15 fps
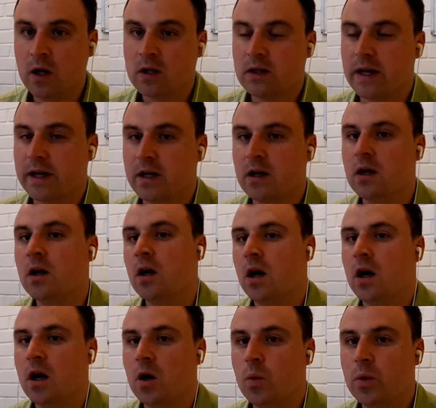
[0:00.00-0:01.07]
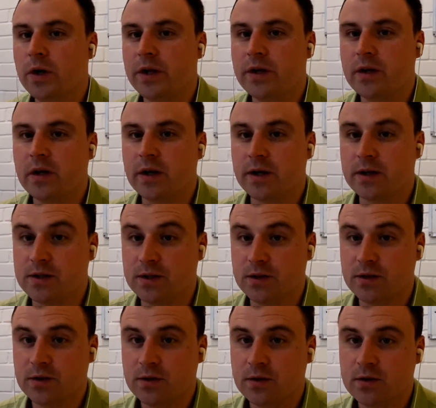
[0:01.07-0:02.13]
like what are you gonna
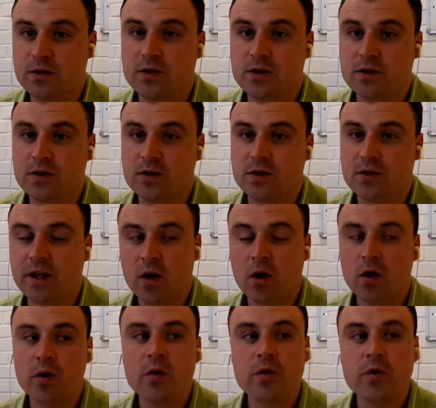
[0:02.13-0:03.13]
do today,